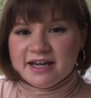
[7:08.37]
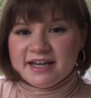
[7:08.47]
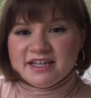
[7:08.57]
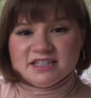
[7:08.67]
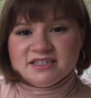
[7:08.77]

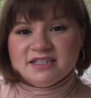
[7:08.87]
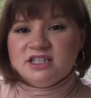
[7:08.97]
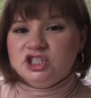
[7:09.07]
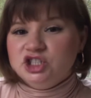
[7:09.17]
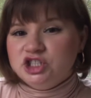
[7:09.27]
is
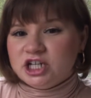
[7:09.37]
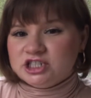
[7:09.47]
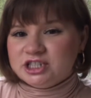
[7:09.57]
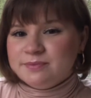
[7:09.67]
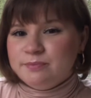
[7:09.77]

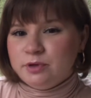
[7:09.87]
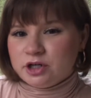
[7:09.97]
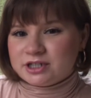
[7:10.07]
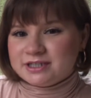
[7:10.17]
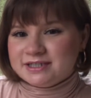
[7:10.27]
Judging
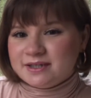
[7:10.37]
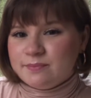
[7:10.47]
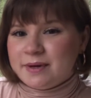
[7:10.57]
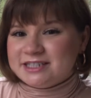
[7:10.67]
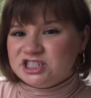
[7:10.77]
Books
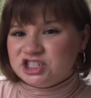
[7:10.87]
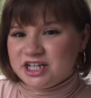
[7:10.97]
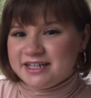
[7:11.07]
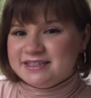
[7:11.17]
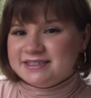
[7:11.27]
by
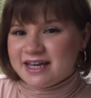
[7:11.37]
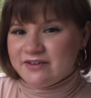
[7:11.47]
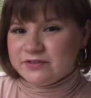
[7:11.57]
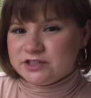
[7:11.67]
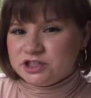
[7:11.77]
Shay
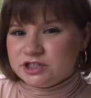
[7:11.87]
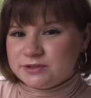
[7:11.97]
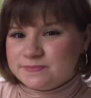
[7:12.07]
Savage.